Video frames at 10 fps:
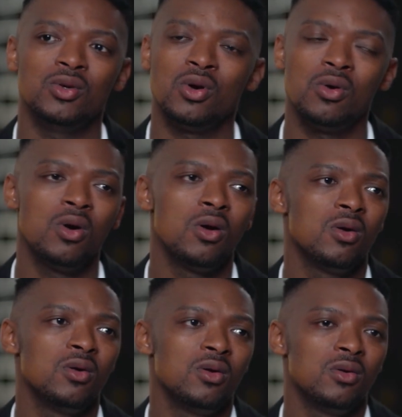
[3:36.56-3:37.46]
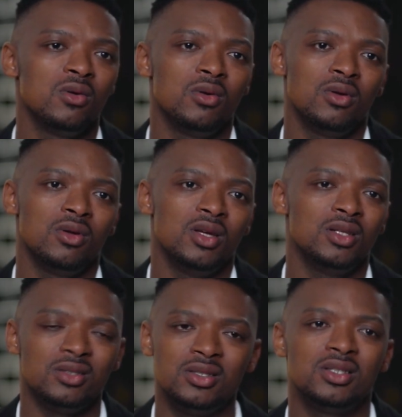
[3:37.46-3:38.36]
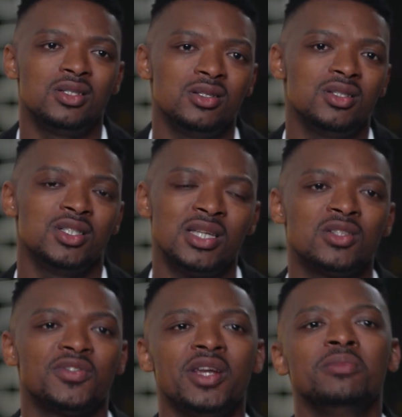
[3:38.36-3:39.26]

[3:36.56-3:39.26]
you know. And she sounds very